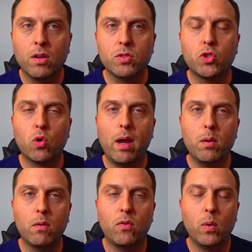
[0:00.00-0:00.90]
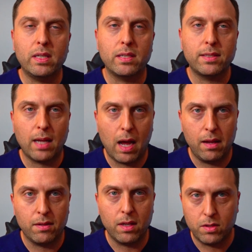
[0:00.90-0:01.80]
Also, try to avoid
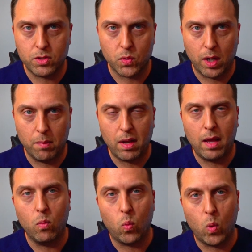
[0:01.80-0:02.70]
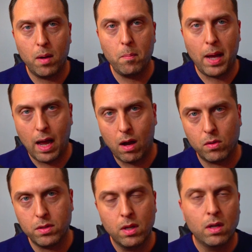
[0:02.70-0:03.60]
size extremes. A
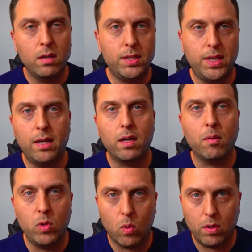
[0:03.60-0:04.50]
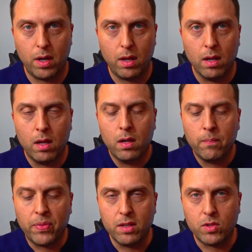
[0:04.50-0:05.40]
1-pound teacup Yorkie
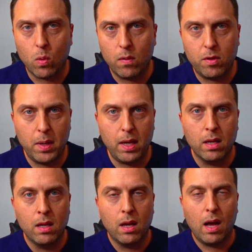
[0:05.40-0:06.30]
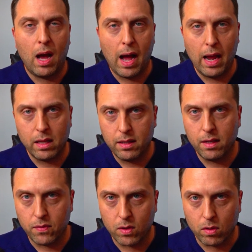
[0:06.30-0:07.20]
is going to be highly
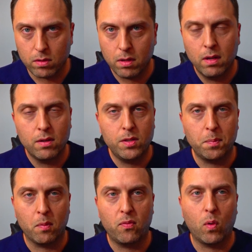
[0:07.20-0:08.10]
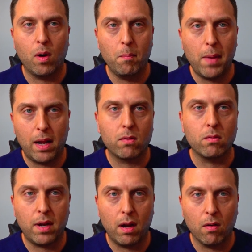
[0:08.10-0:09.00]
difficult to perform
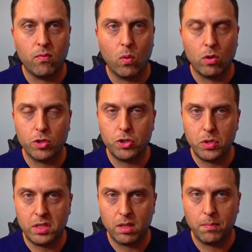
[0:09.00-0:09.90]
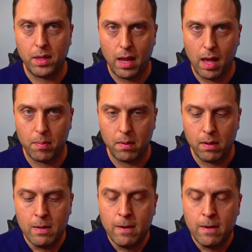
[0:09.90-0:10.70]
medical care for should something happen.